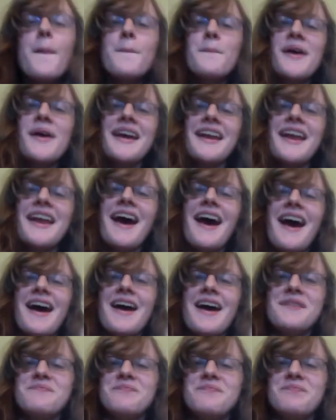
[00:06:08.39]
But,
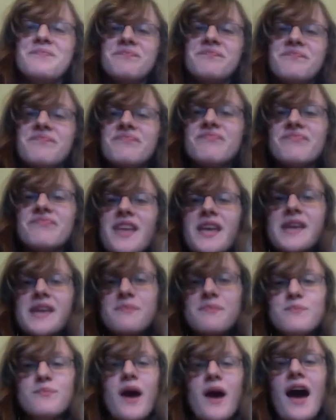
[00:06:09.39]
um,
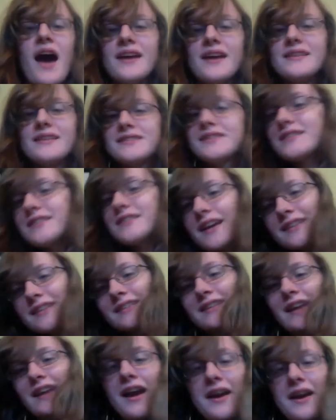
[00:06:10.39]
bye until next
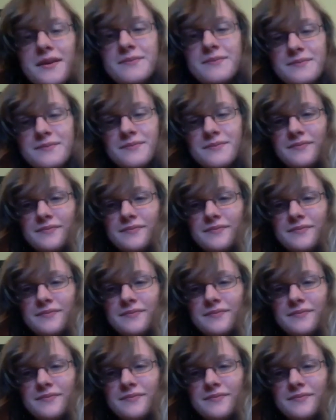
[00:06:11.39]
time.